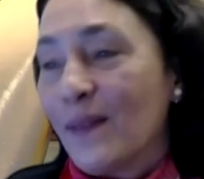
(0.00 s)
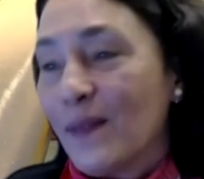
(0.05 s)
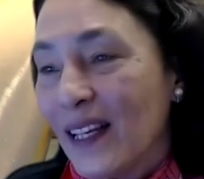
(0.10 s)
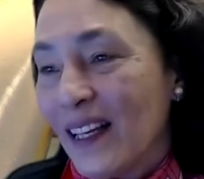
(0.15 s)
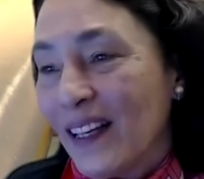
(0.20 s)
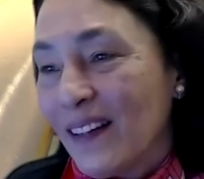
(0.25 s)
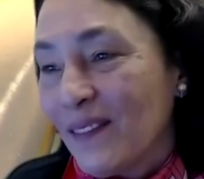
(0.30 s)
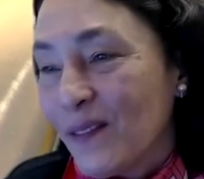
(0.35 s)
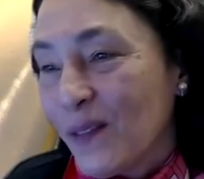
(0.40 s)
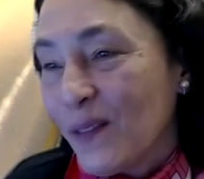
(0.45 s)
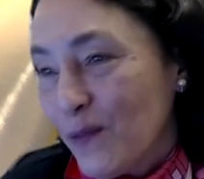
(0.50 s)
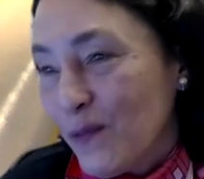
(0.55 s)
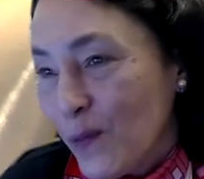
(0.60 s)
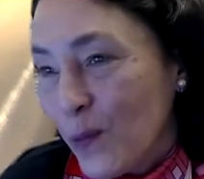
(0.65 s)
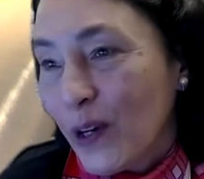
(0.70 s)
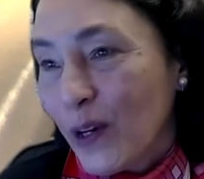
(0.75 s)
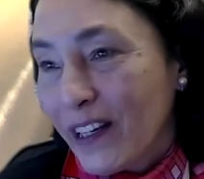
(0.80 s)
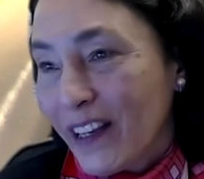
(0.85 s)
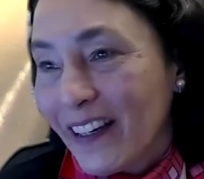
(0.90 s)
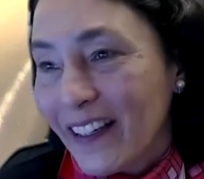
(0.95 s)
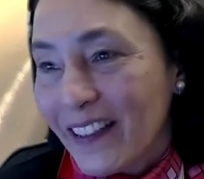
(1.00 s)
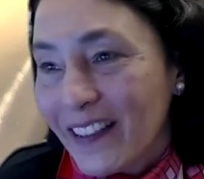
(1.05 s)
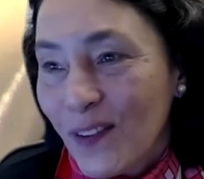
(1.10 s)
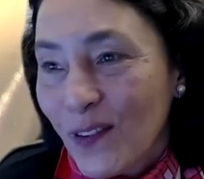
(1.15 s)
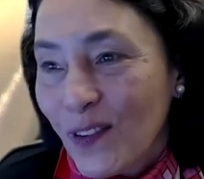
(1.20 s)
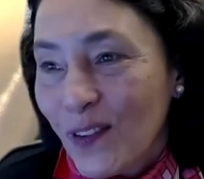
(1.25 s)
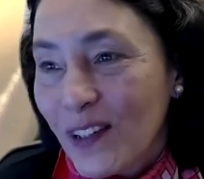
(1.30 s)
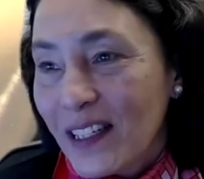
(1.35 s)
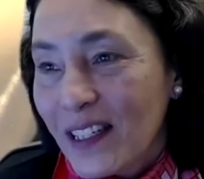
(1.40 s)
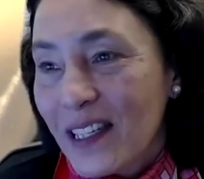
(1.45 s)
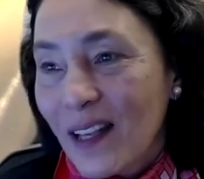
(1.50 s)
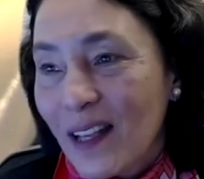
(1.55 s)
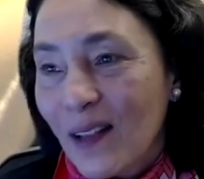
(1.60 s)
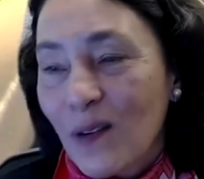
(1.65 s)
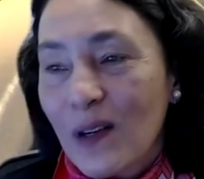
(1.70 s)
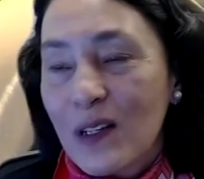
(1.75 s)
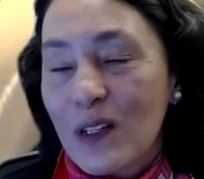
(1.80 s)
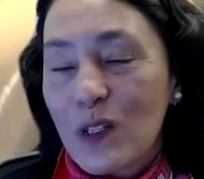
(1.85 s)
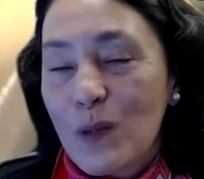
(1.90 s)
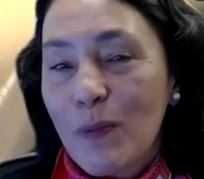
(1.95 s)
um, at working at different
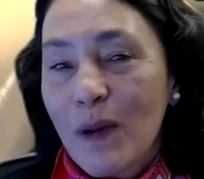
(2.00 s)
accelerators.